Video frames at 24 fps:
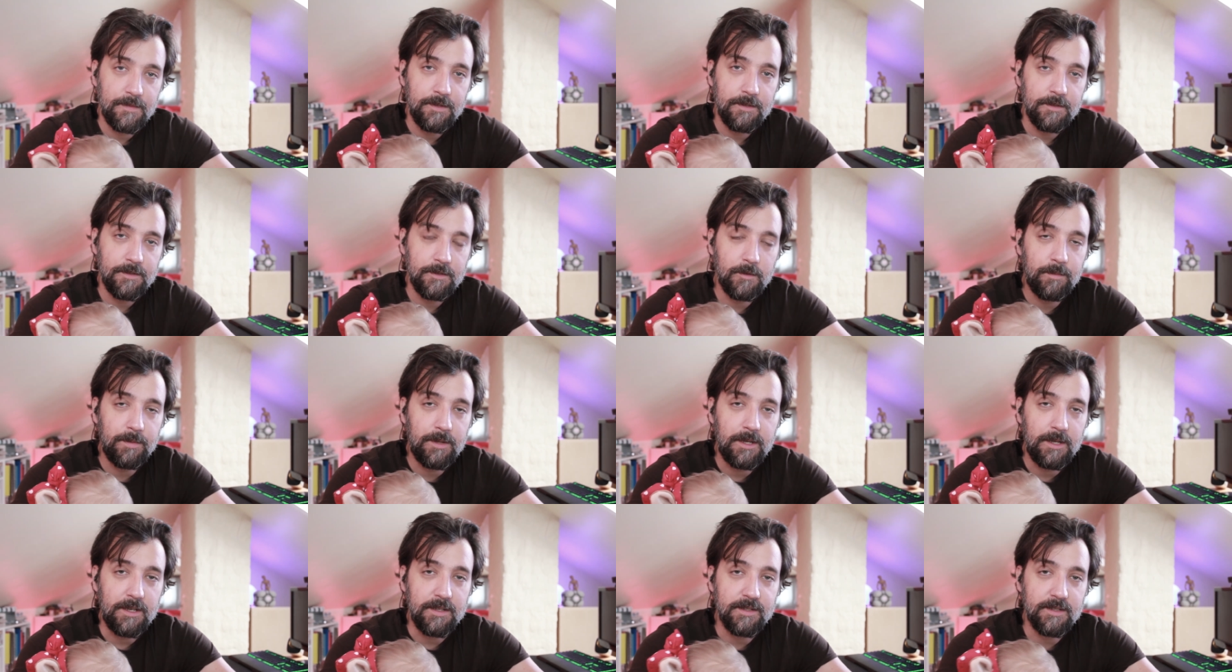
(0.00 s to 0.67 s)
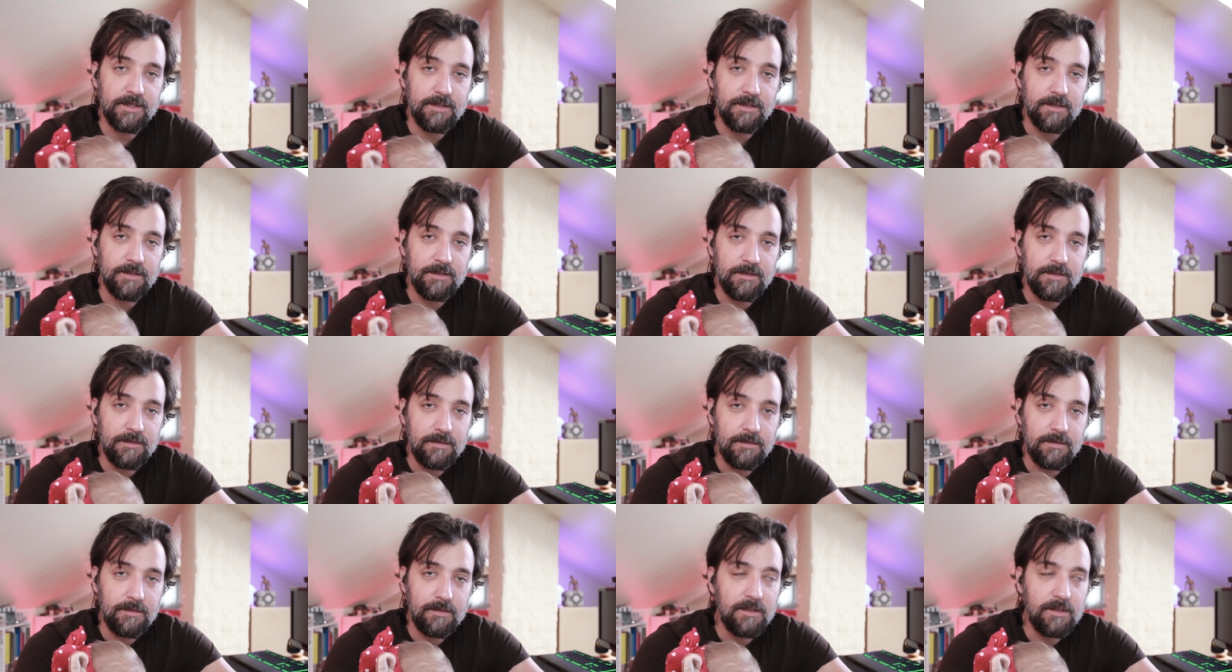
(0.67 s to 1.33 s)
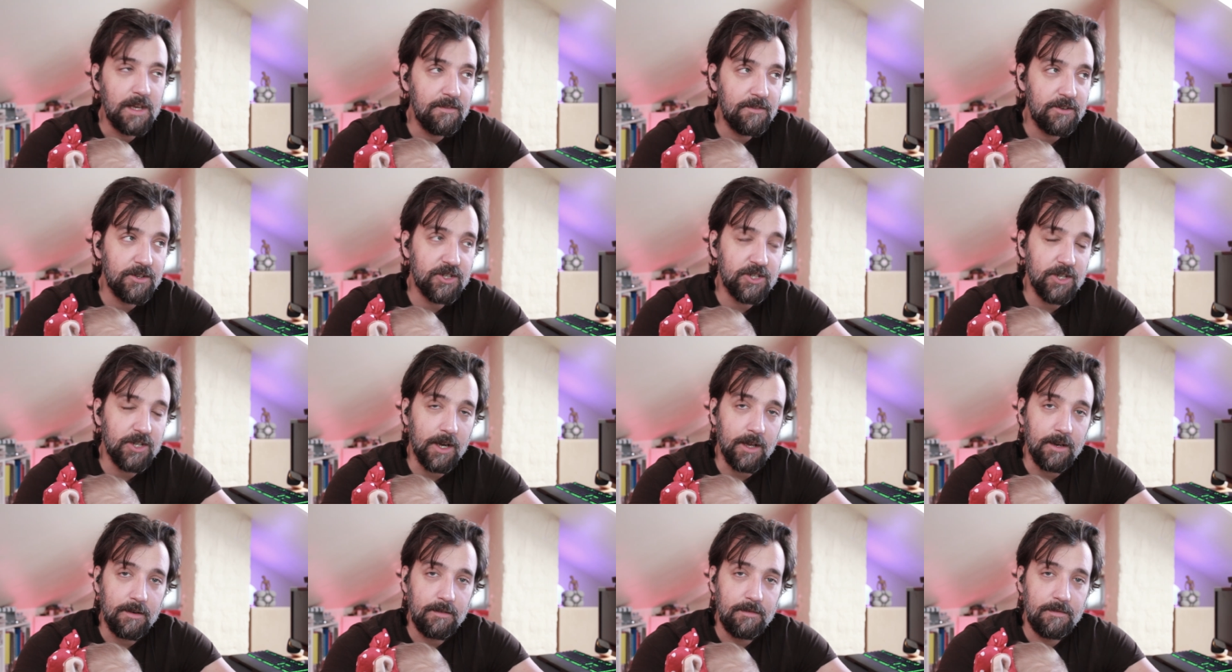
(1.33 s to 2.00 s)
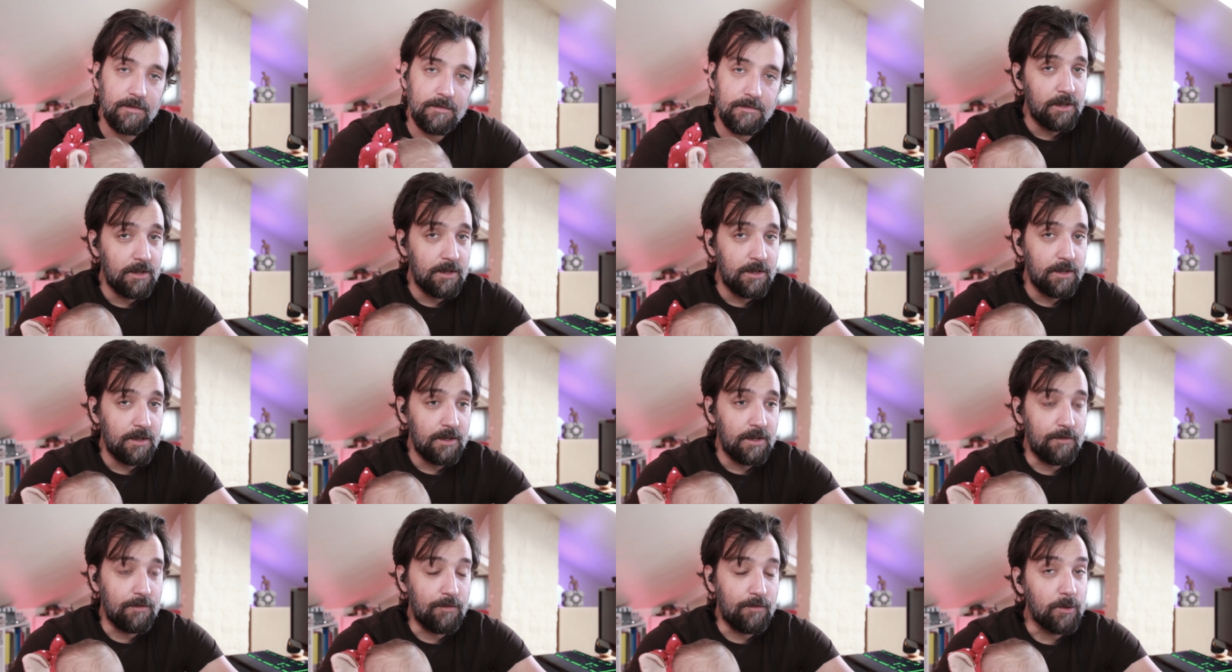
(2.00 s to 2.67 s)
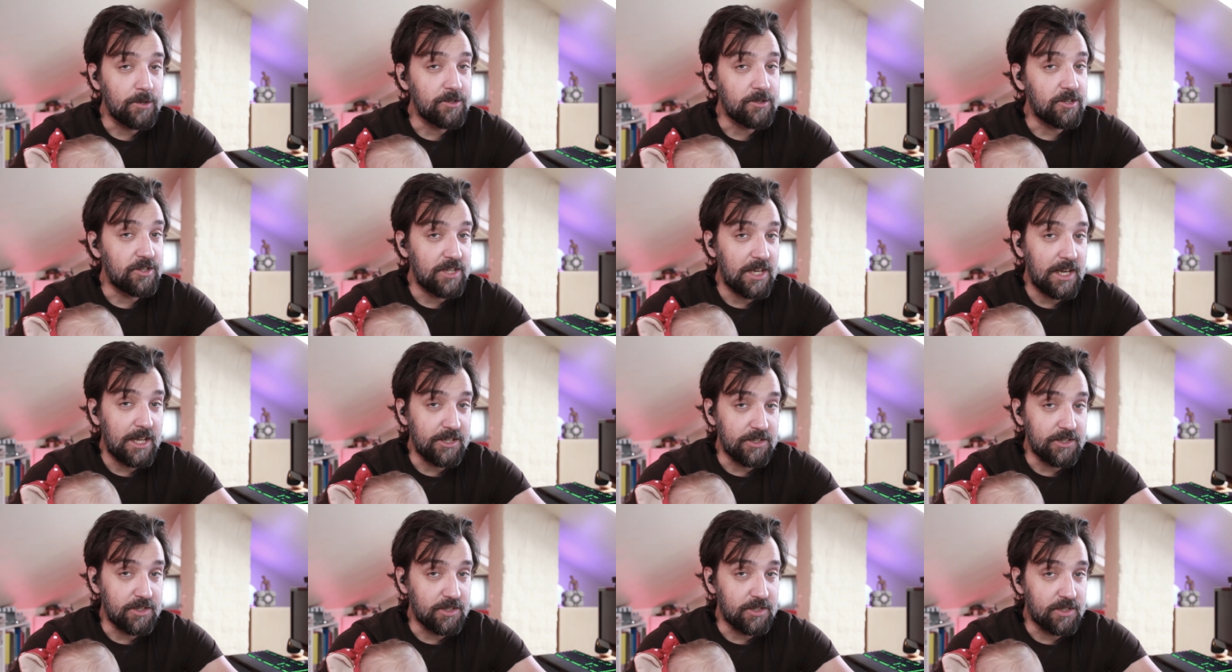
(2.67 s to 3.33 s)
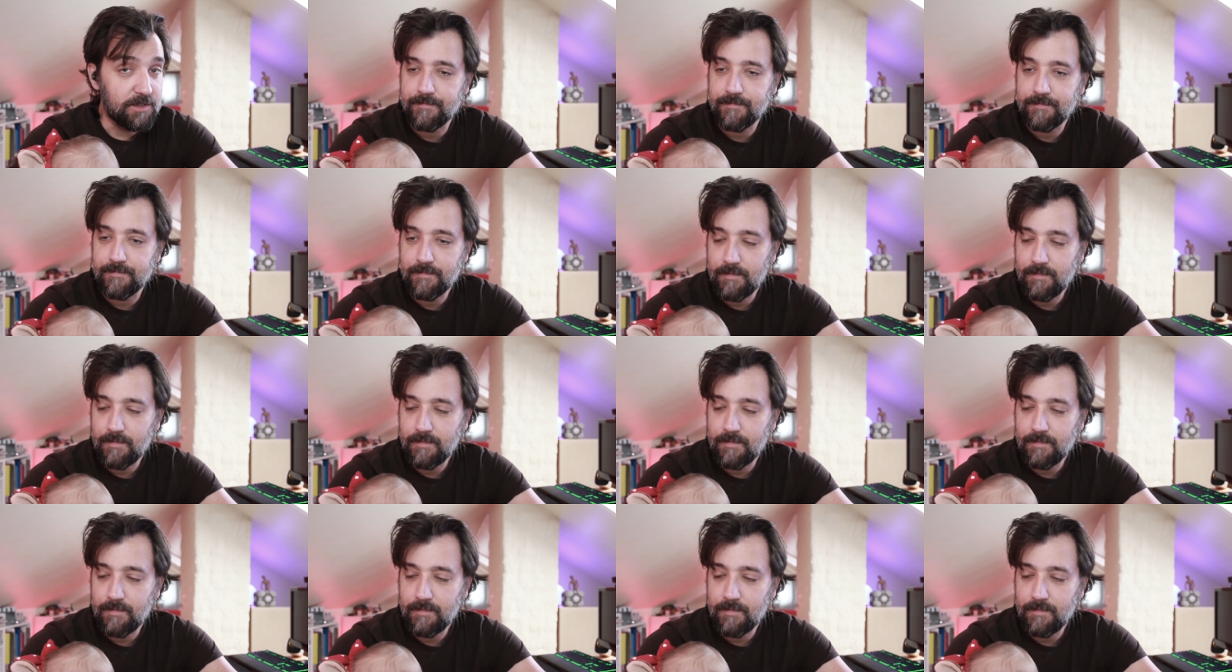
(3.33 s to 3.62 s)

So please, give it a shot if you want a challenge.